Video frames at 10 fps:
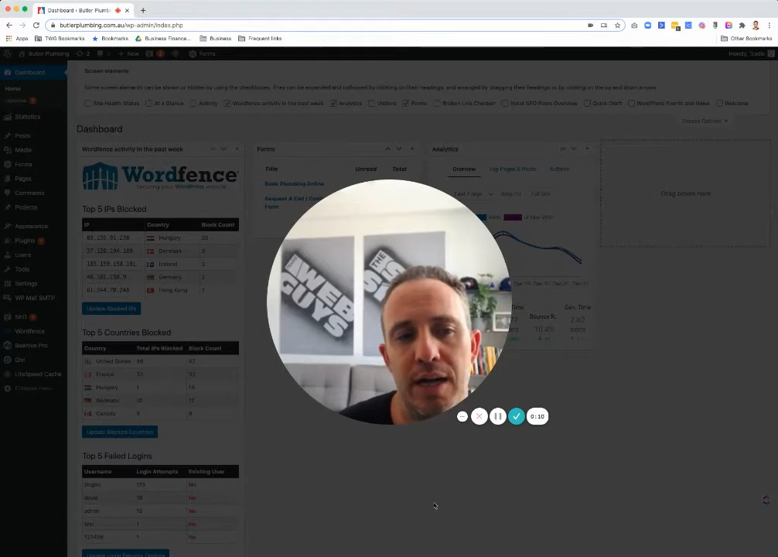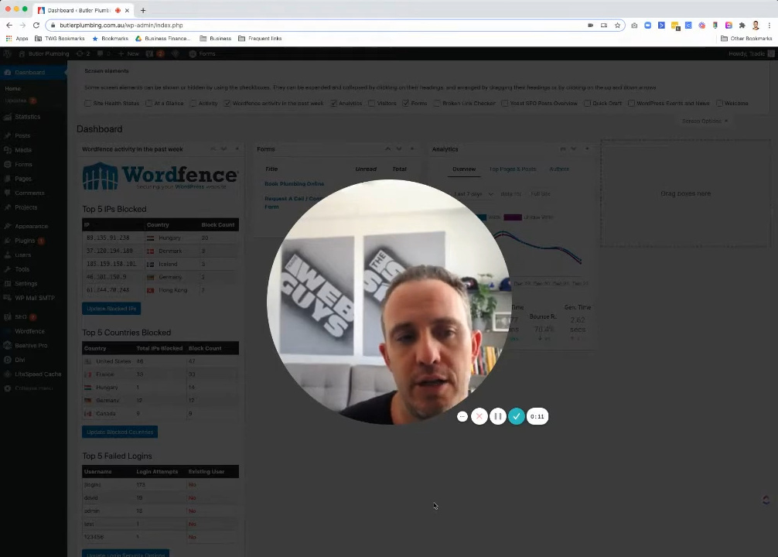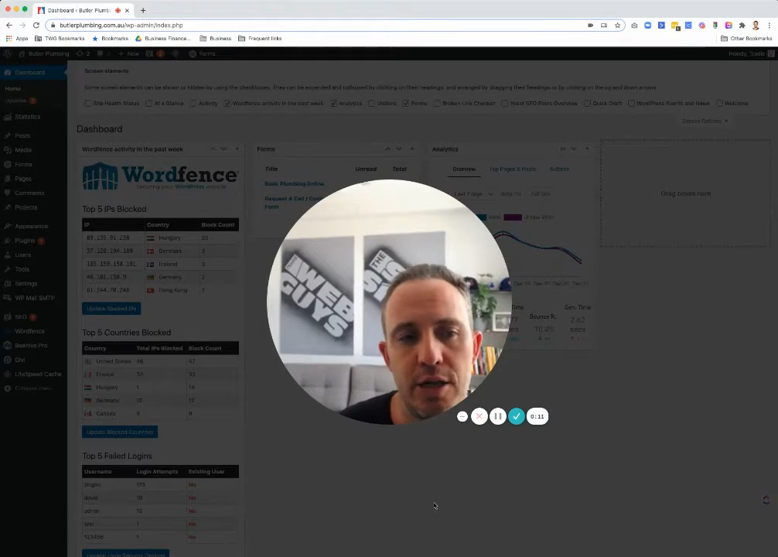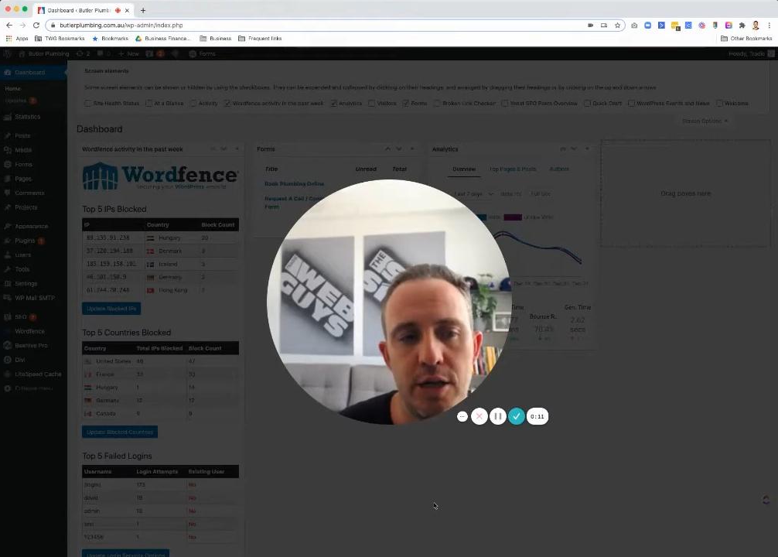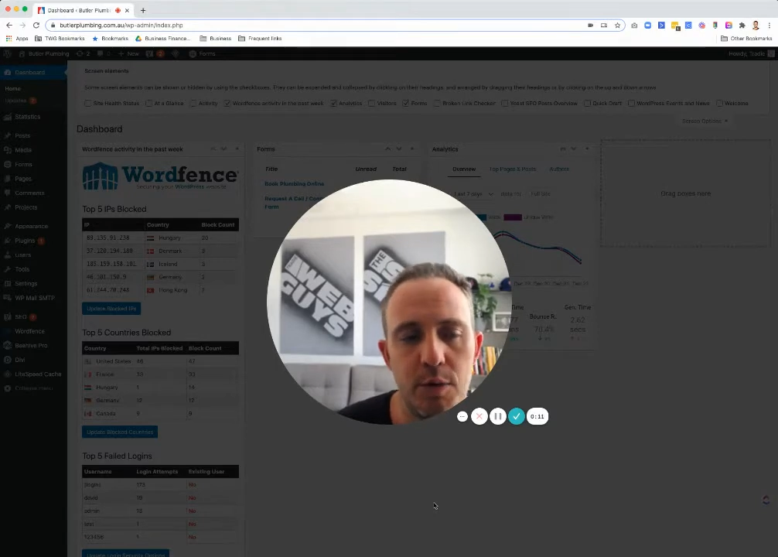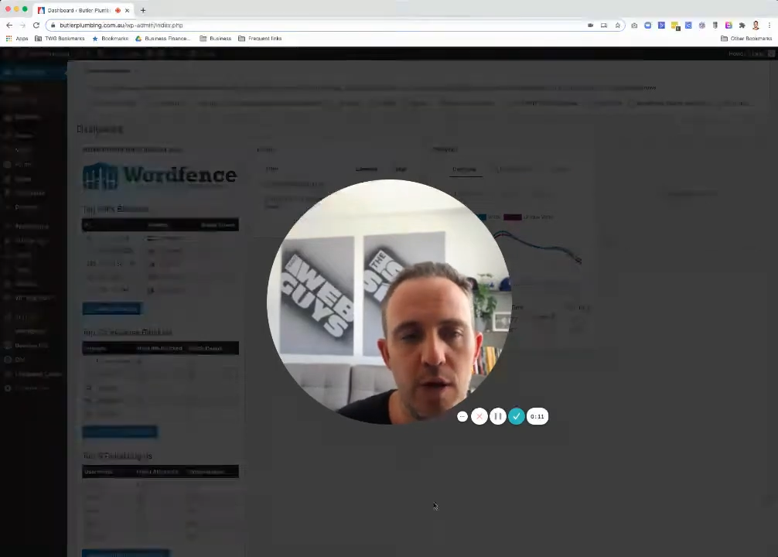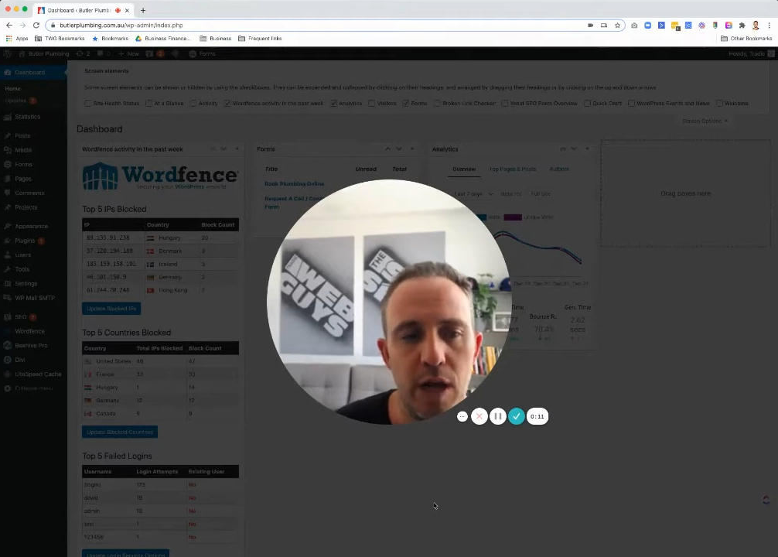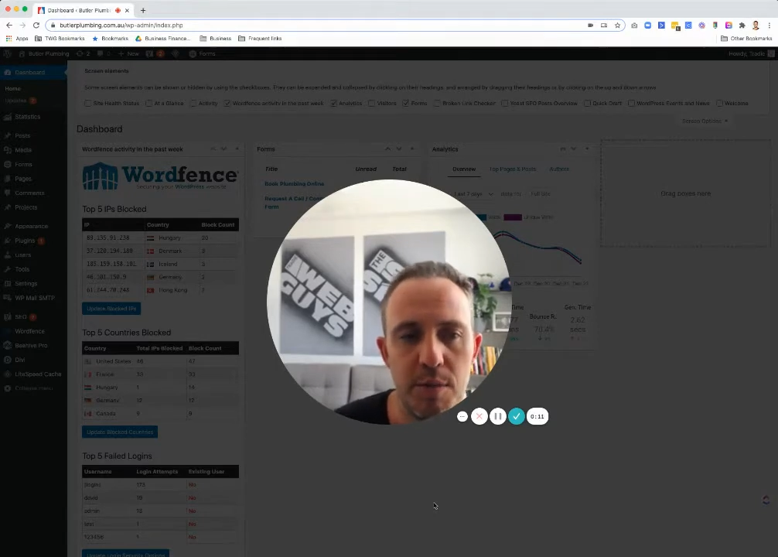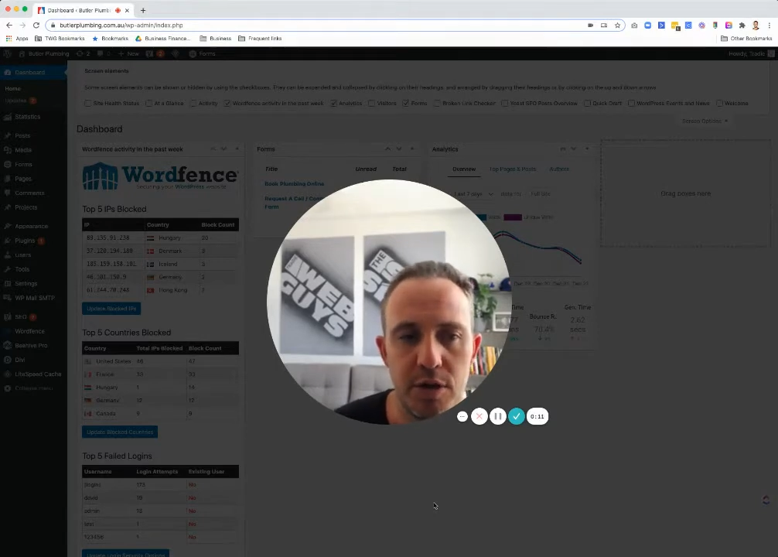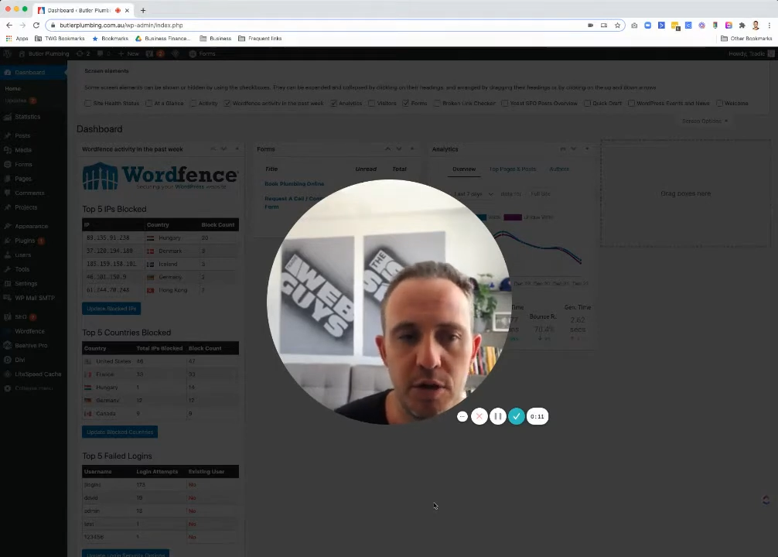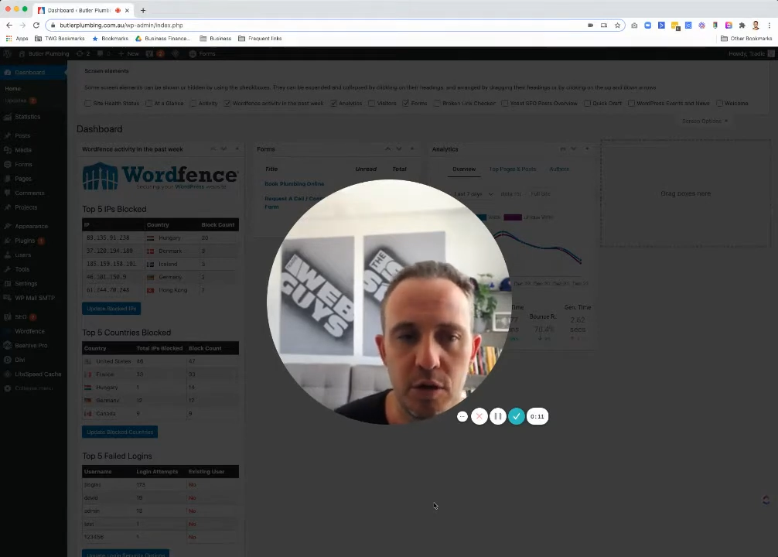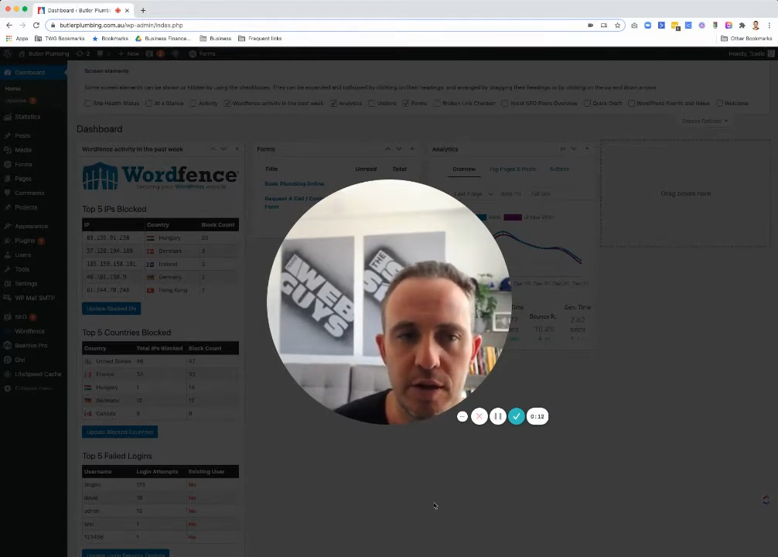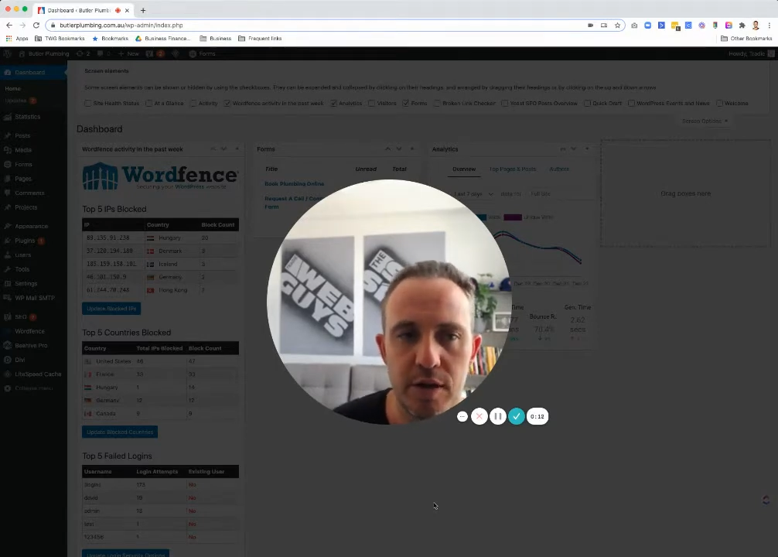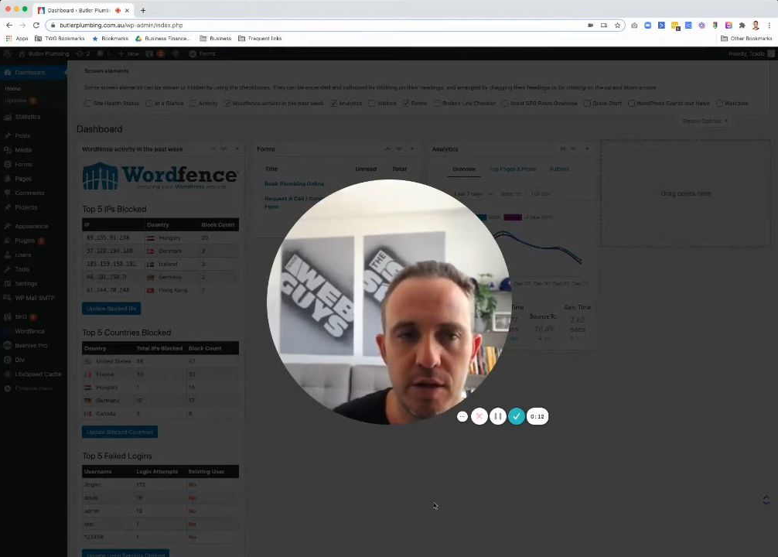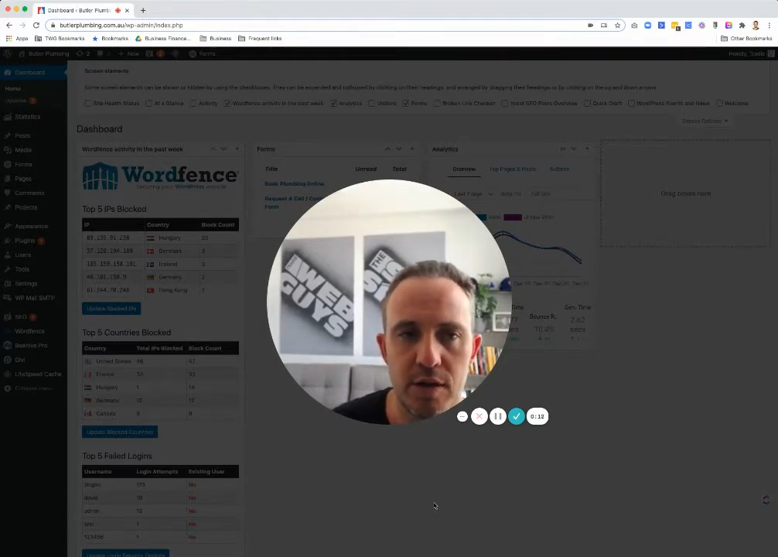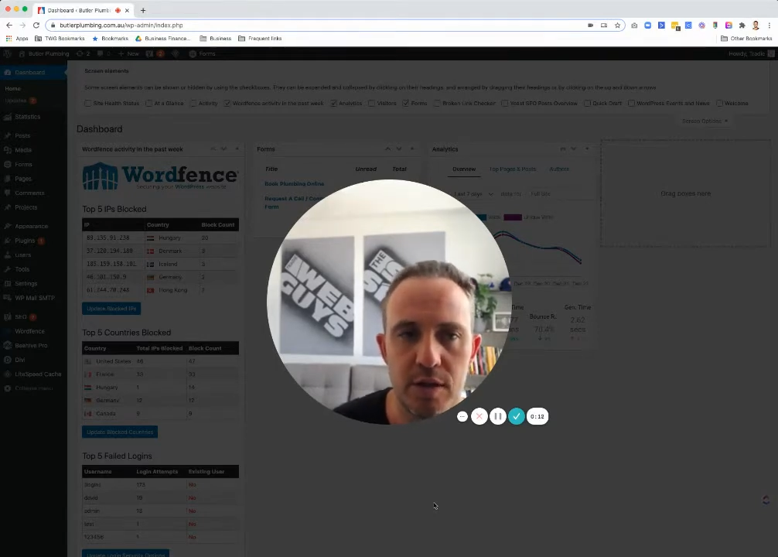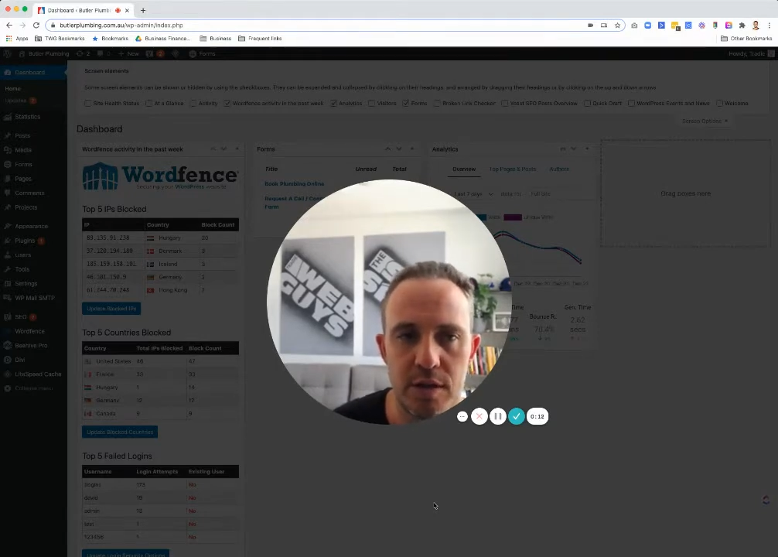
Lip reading: It's a good habit to do this.